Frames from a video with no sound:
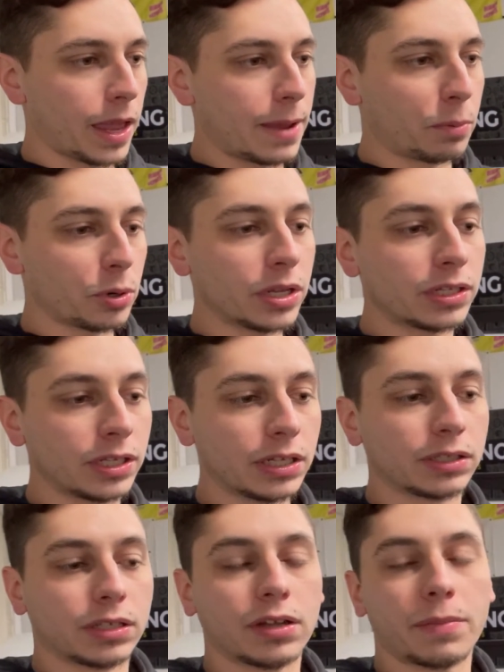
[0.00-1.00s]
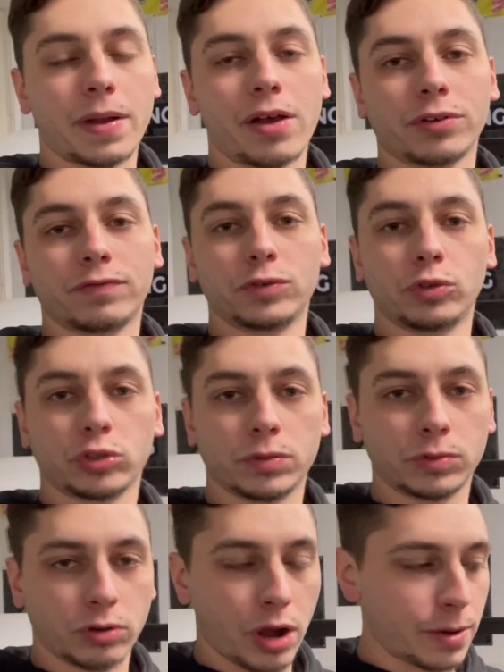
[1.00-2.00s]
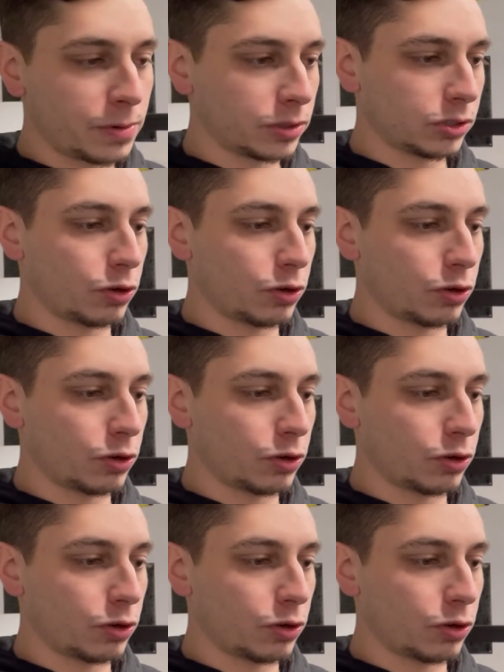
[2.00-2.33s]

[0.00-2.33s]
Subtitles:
a pretty decent amount of new subscribers.